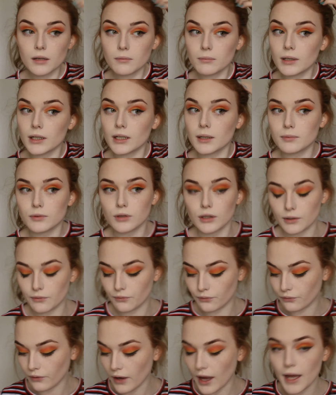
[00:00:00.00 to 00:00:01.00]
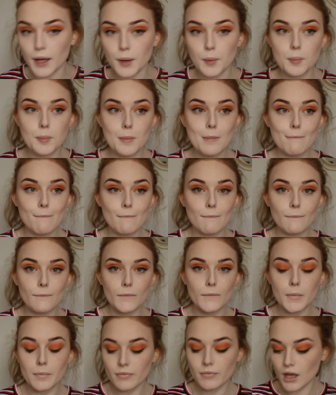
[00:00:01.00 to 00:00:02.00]
Makeup's looking fine.
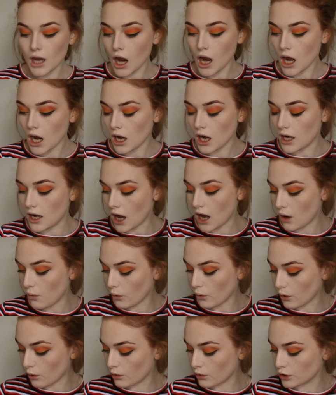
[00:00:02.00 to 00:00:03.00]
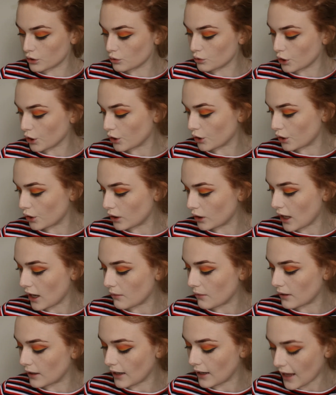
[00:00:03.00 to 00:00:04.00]
Now we're going to curl
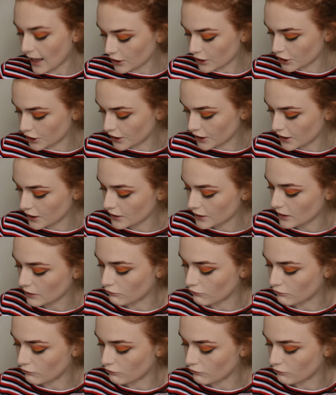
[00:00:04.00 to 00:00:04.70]
our lashes,